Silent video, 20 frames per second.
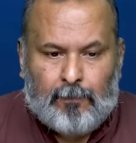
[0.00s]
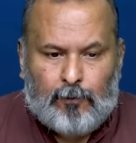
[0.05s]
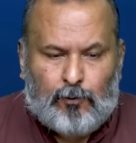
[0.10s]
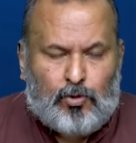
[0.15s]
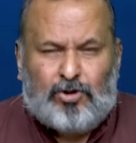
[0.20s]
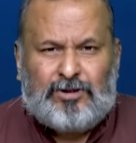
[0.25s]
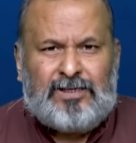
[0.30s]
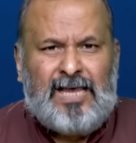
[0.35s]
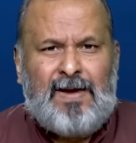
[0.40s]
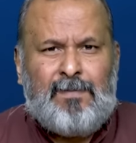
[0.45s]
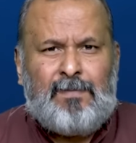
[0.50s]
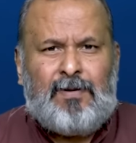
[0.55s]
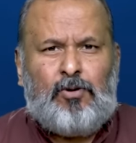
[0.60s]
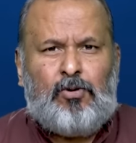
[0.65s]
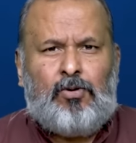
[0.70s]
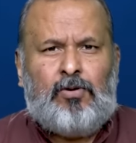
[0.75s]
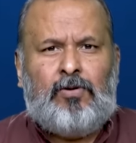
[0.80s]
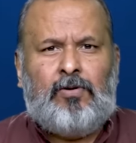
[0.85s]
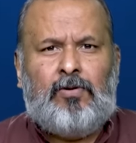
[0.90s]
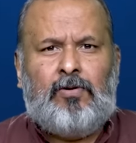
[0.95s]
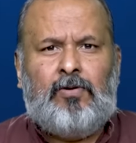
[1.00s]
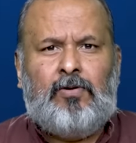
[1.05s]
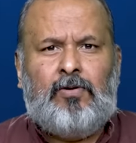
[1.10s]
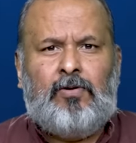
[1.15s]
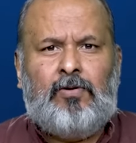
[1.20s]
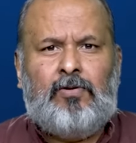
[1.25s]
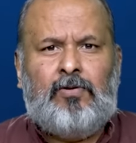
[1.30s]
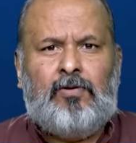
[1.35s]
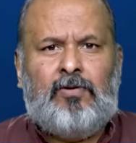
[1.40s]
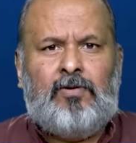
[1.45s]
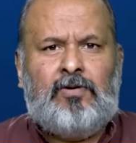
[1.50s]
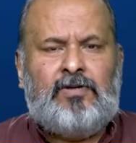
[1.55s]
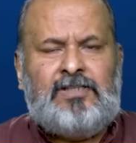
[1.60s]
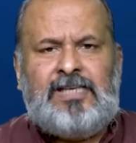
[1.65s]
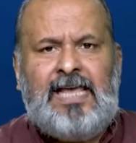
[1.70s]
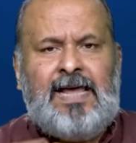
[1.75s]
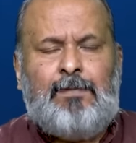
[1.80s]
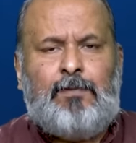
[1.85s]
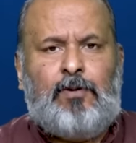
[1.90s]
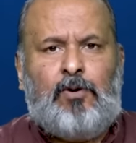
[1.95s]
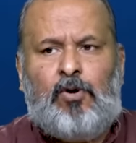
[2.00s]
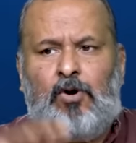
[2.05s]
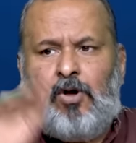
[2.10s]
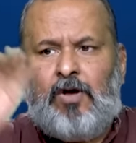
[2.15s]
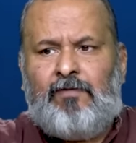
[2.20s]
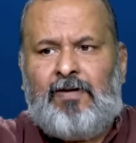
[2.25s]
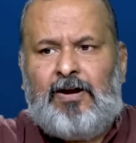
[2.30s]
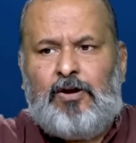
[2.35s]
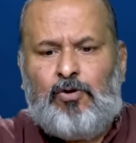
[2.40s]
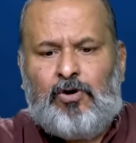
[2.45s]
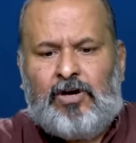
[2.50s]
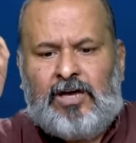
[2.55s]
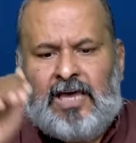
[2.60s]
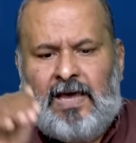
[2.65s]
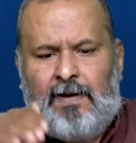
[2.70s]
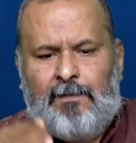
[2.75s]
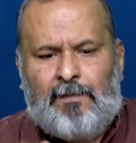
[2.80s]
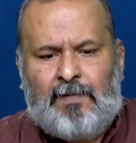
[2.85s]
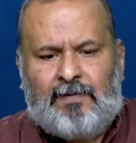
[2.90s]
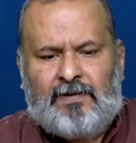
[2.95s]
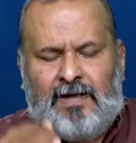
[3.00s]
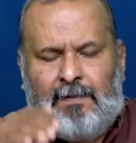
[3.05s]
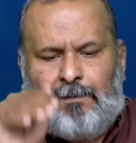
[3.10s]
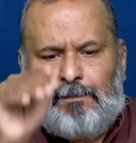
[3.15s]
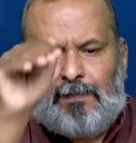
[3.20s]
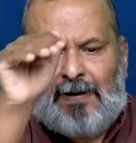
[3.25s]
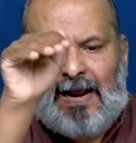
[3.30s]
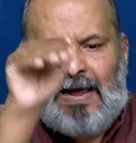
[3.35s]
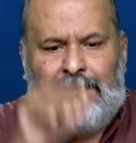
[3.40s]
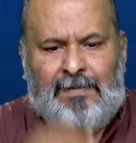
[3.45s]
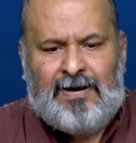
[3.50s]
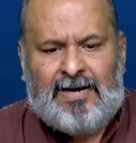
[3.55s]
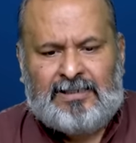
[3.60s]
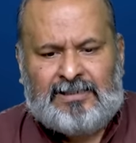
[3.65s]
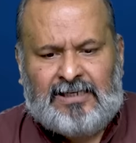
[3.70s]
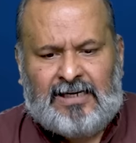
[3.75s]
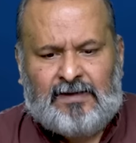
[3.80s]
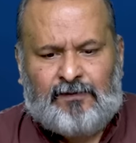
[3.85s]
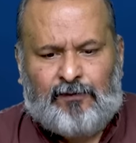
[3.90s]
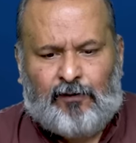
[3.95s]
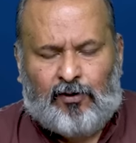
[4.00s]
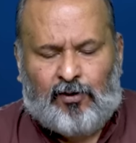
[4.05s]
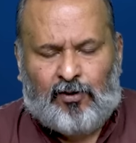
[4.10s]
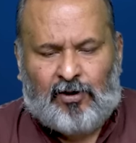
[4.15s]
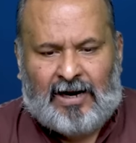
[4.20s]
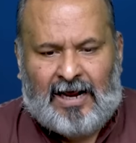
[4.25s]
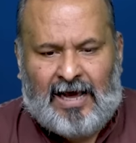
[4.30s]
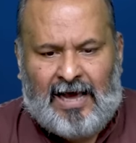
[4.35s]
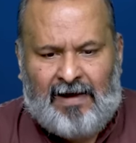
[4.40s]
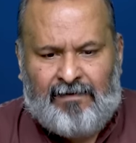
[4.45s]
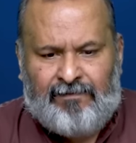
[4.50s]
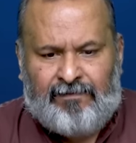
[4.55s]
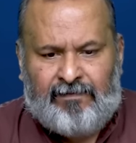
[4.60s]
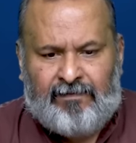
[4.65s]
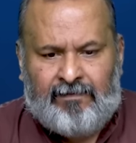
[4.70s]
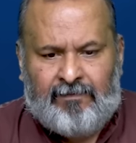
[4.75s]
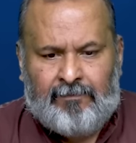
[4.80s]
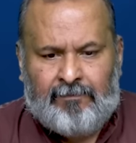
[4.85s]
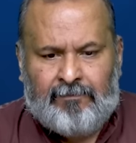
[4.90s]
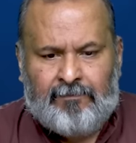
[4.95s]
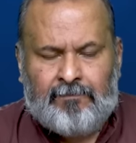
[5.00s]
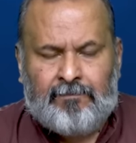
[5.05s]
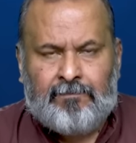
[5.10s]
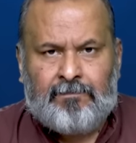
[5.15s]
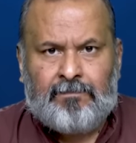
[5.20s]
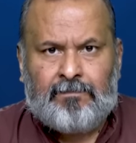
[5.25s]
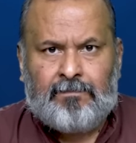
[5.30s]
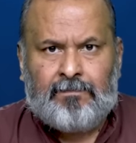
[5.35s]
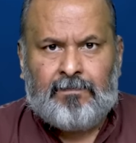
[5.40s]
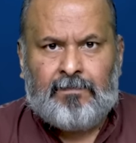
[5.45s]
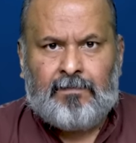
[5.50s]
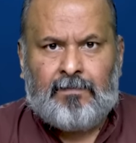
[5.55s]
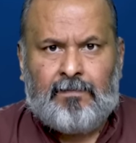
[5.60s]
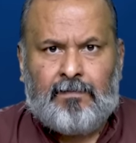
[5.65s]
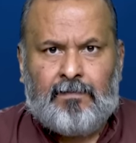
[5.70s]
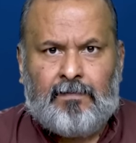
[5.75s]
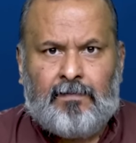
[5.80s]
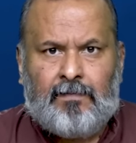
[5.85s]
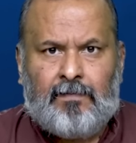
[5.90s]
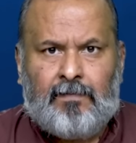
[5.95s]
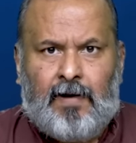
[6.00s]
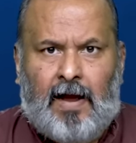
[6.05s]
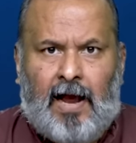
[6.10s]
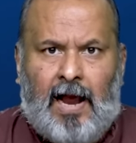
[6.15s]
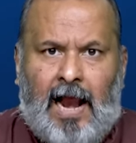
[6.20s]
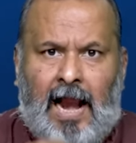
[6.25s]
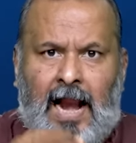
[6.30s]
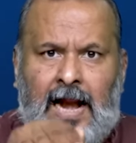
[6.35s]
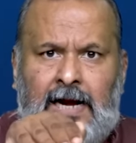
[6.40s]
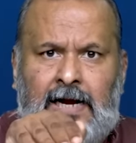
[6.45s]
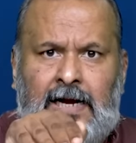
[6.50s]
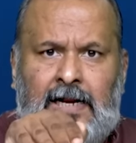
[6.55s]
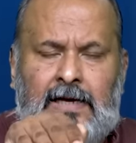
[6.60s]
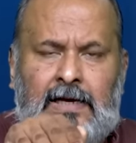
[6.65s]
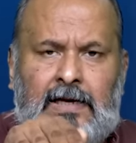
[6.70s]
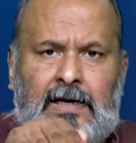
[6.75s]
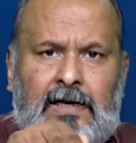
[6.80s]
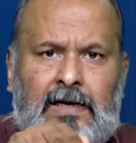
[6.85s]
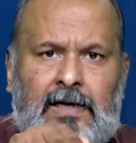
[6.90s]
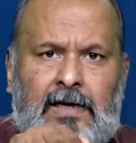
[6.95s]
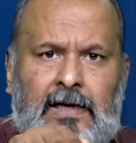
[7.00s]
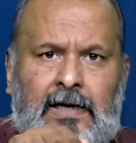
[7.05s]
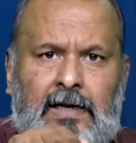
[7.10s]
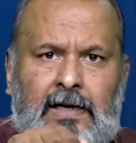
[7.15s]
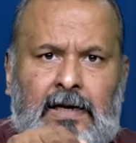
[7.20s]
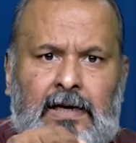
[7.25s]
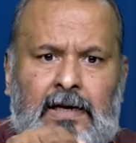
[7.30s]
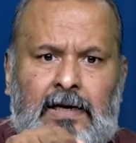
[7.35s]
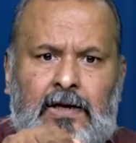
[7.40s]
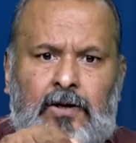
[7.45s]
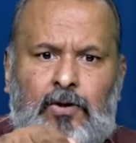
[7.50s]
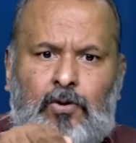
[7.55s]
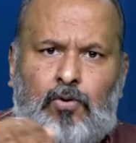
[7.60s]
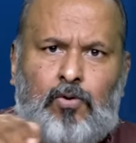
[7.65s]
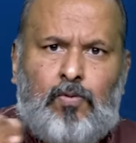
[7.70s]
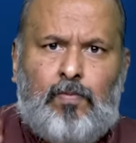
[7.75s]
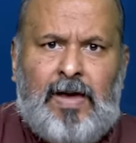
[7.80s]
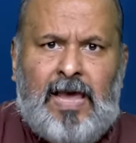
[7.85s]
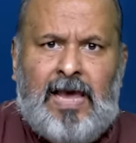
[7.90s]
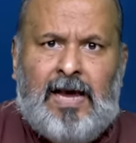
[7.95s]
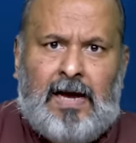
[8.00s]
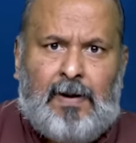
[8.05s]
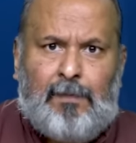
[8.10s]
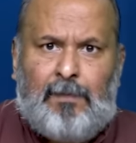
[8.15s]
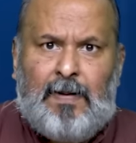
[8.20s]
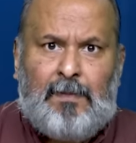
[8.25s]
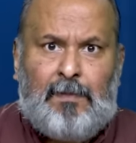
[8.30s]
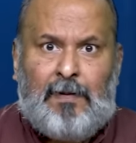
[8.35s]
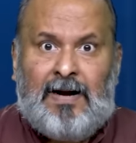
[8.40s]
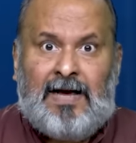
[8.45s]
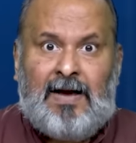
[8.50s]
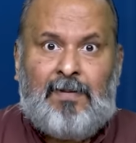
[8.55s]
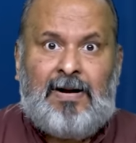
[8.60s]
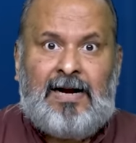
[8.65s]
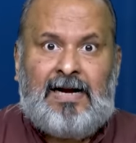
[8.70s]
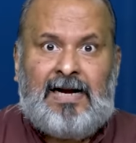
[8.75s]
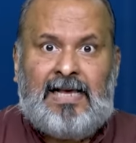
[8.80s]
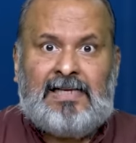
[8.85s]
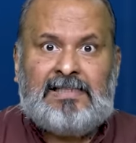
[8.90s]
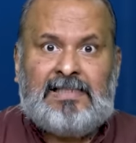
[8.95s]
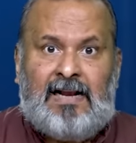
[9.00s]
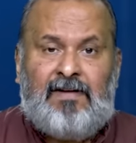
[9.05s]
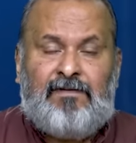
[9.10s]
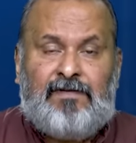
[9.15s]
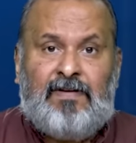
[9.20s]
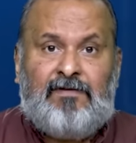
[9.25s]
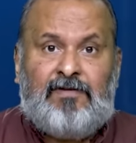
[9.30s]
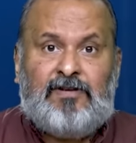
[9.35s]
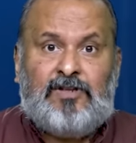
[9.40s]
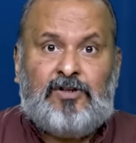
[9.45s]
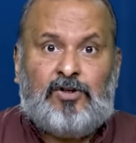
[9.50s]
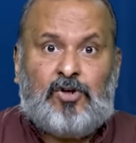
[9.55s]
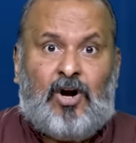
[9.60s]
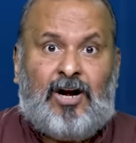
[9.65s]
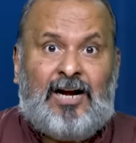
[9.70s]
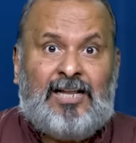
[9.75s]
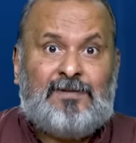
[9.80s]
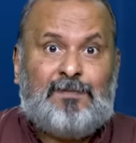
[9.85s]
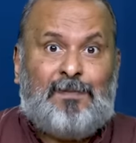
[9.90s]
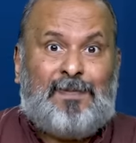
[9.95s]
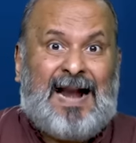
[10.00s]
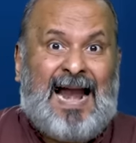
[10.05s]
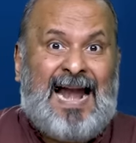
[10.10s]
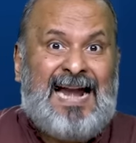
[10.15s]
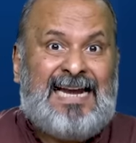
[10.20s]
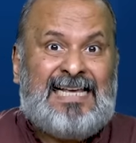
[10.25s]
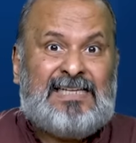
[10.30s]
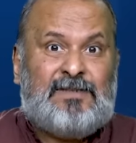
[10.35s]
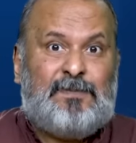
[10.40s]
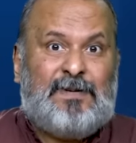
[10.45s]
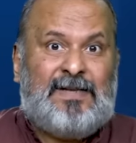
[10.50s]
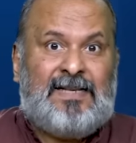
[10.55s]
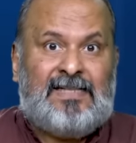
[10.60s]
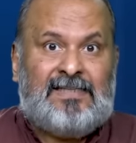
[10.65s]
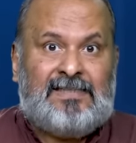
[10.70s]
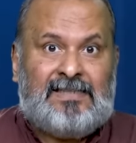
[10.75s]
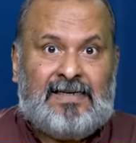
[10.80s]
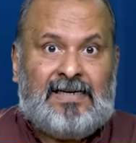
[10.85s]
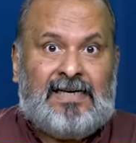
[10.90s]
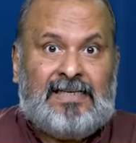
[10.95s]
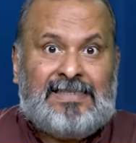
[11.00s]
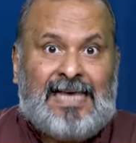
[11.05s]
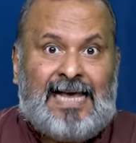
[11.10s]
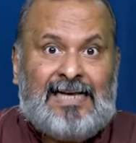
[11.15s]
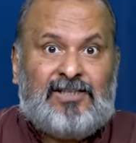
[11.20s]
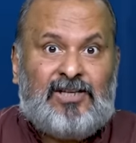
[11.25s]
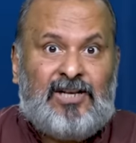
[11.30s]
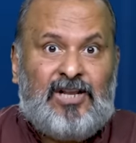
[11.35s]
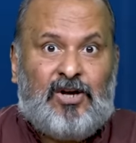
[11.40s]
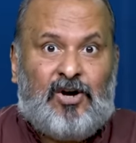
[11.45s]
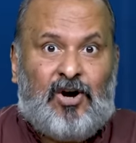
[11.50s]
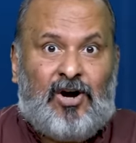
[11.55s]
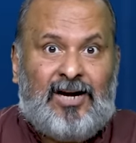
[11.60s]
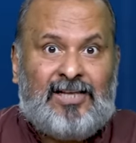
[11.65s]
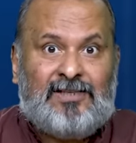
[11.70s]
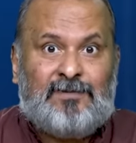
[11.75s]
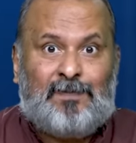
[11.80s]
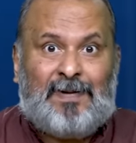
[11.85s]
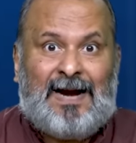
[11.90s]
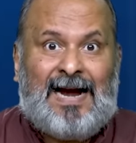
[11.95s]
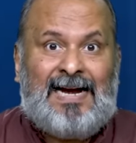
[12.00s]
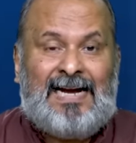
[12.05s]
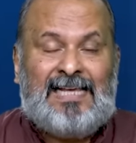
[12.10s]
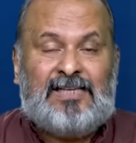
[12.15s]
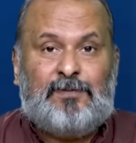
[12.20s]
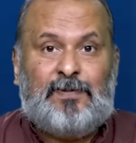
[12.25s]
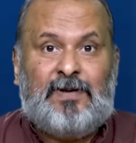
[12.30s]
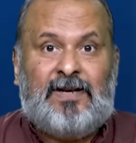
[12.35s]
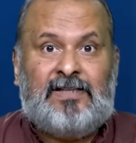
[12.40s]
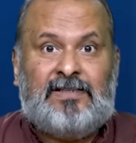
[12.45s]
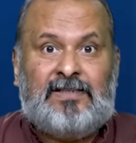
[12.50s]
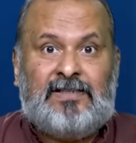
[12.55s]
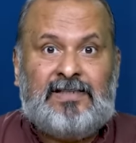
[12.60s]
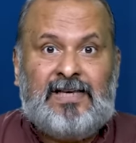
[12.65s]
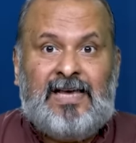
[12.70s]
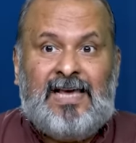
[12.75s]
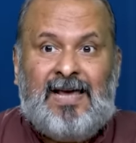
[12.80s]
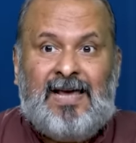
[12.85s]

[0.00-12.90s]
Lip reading: So same, no? Same, no? When you keep the Prime Minister's photograph and you make people come and take selfie, which is called as brand experiencing. It's actually called as brand experiences.